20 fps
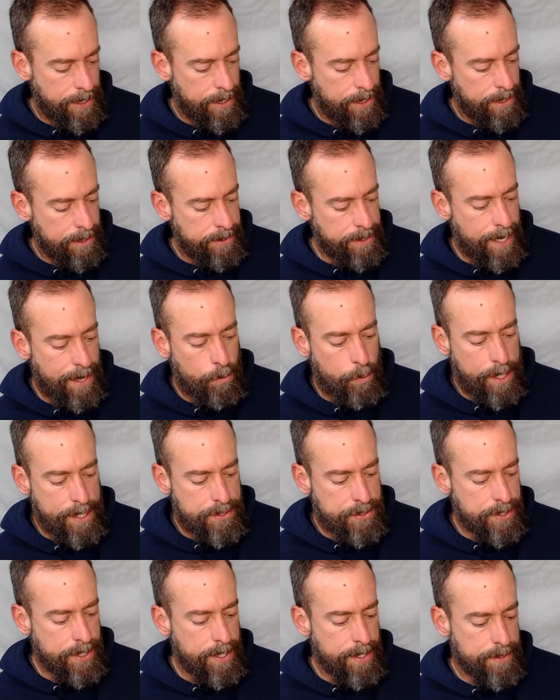Yahweh
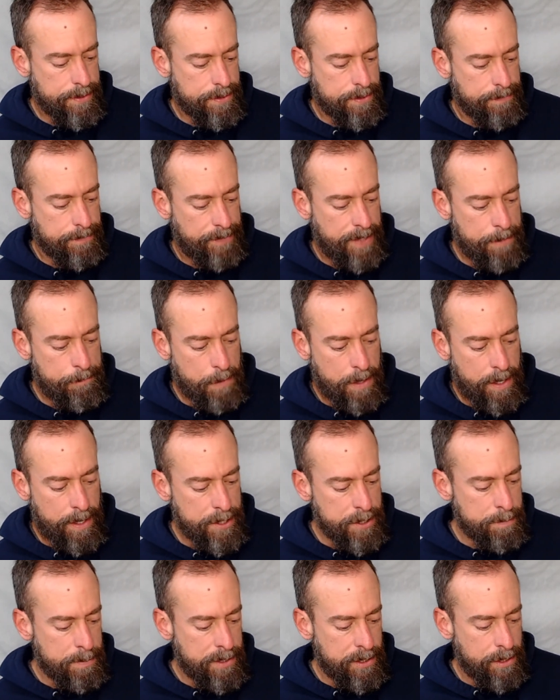says, If a
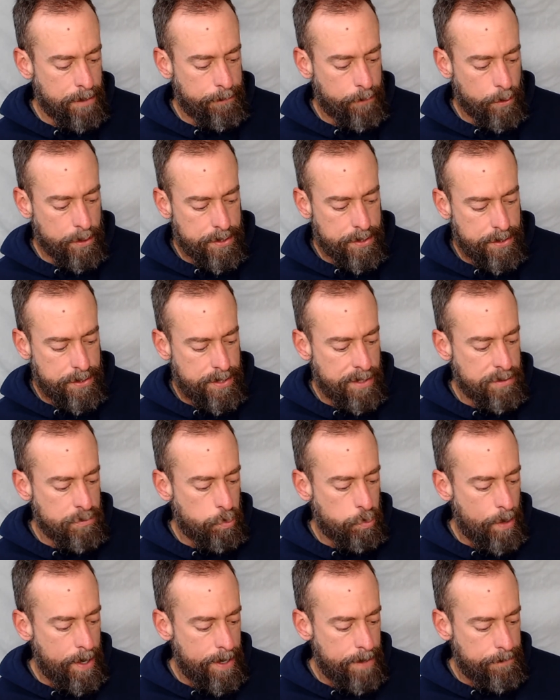husband divorces his
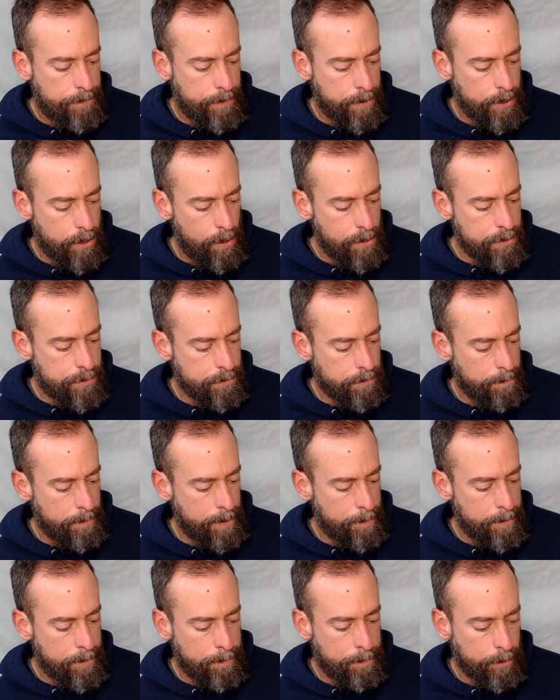wife and goes from
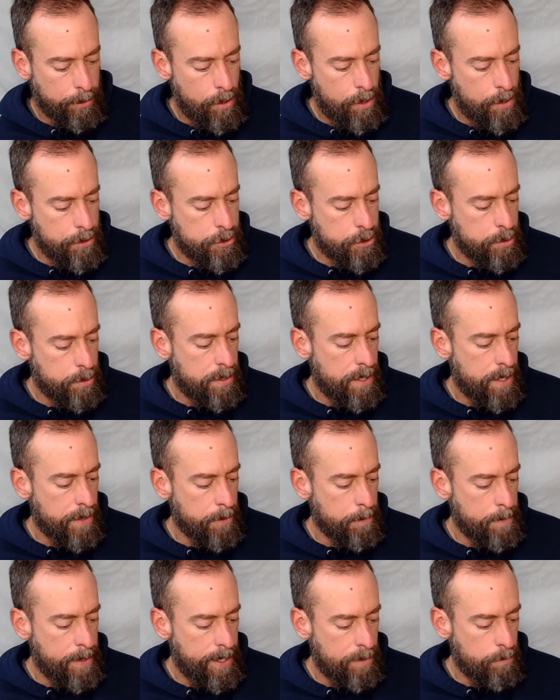him and belongs to another
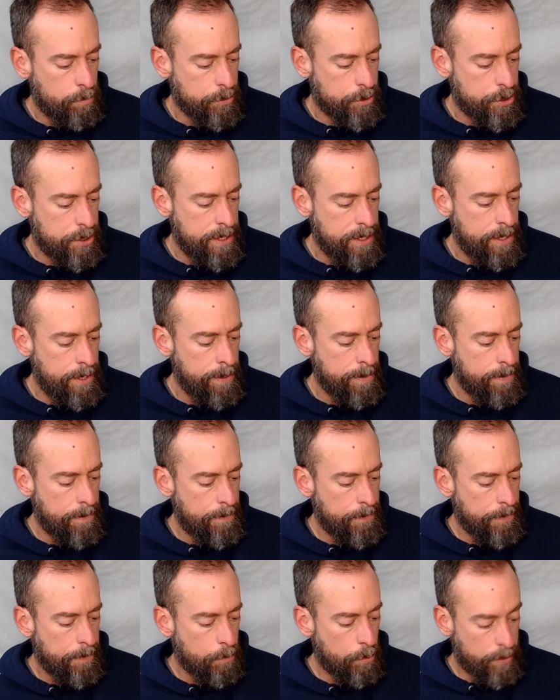man, will she,
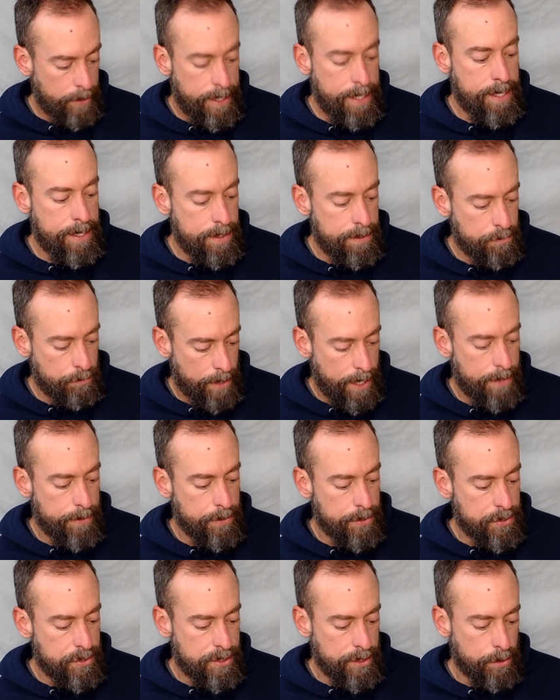will he, rather,
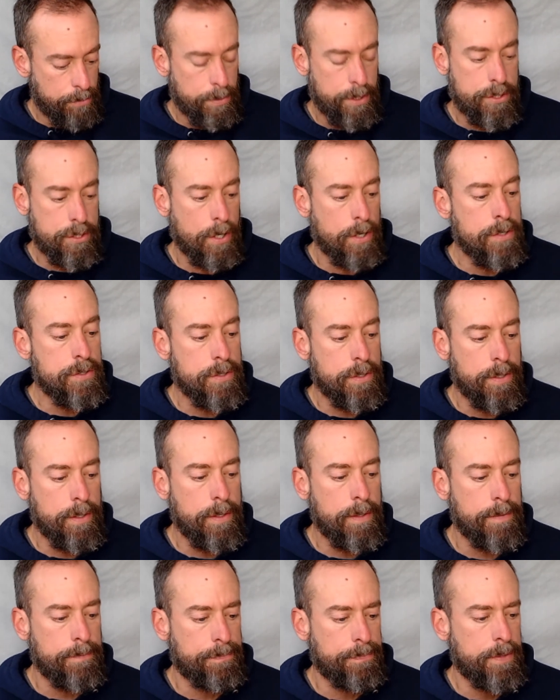still return to
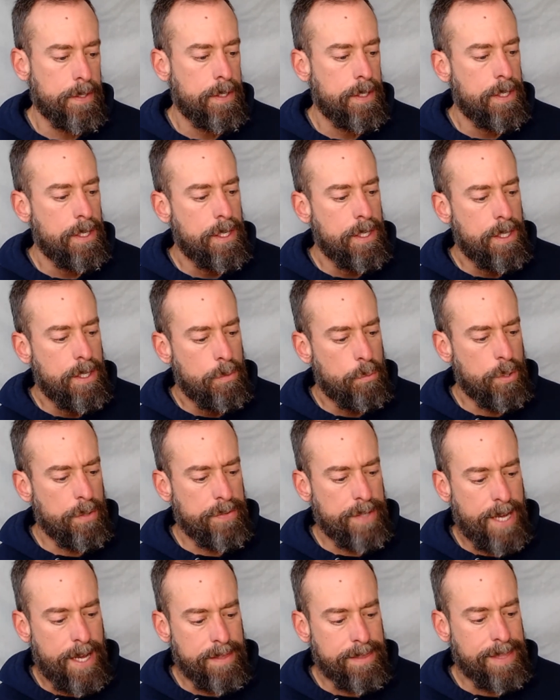her? Will
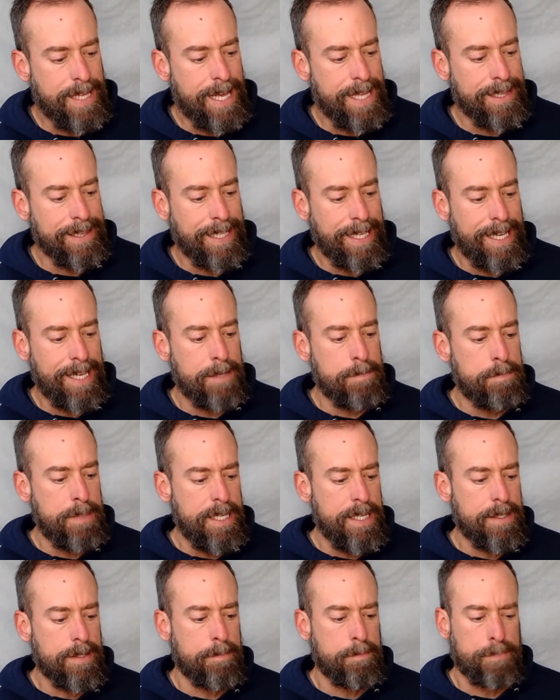not that land be
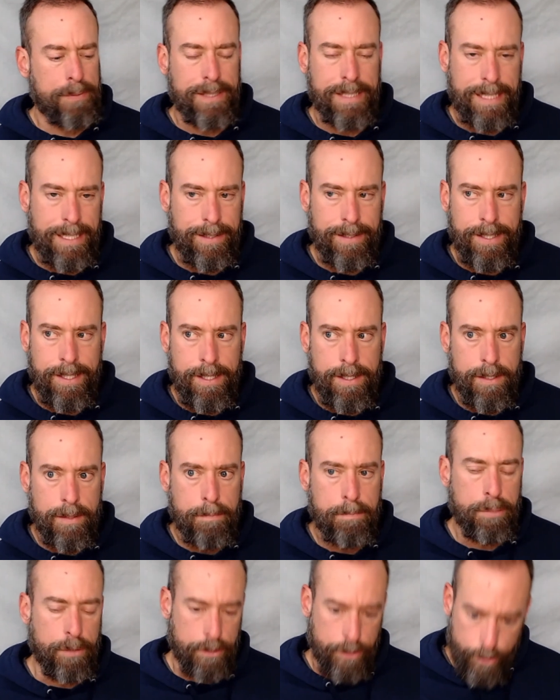completely
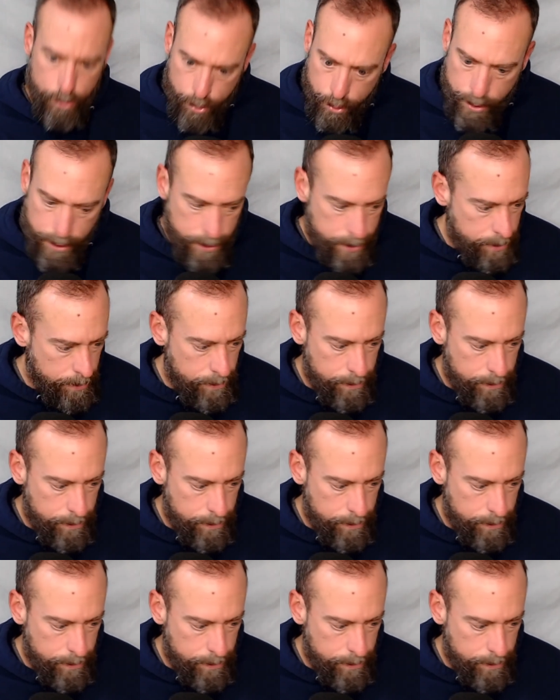polluted?